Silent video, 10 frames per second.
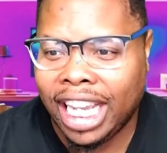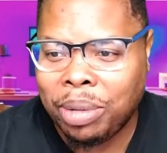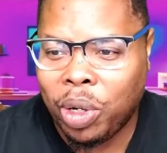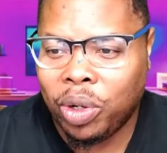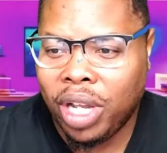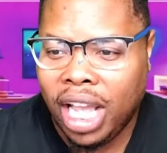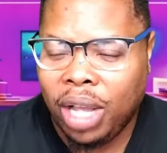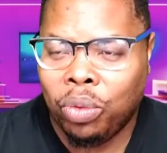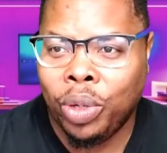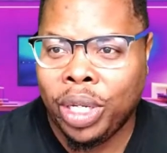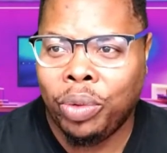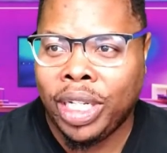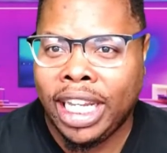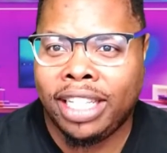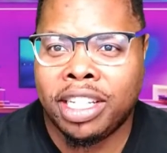come on. We we
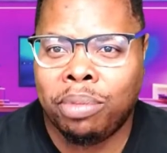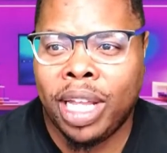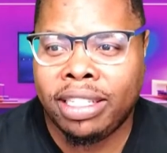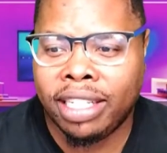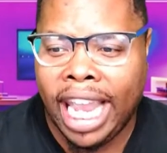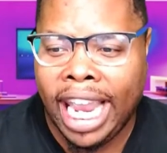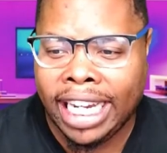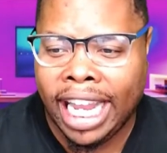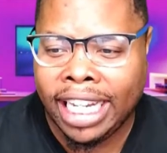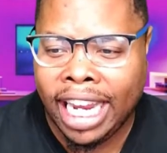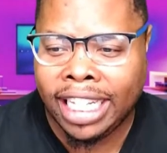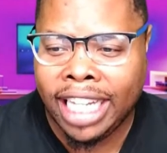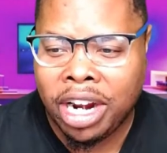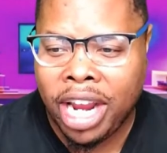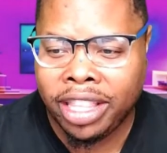need this blessing, and and and
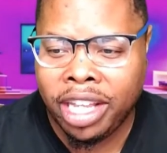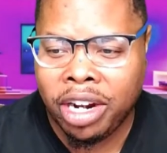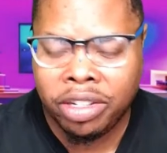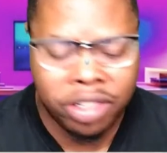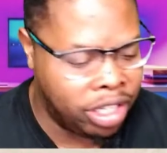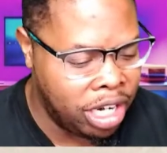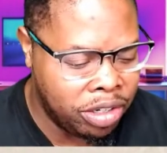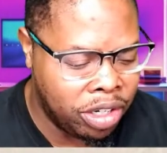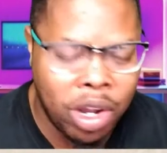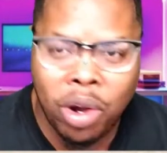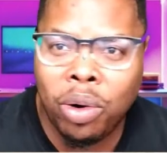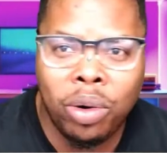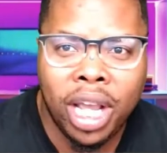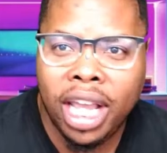there and there's there's no